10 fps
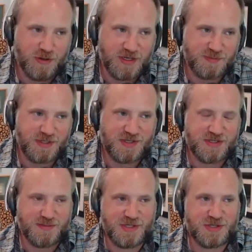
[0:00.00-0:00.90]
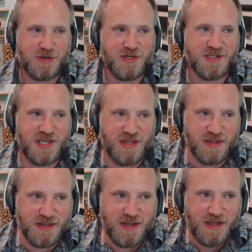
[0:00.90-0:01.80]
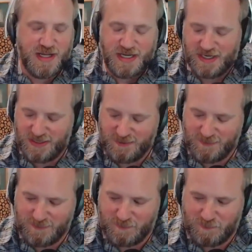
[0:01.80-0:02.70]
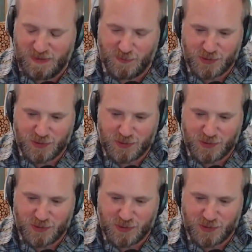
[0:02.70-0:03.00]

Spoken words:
as much as I'm just trying to say that people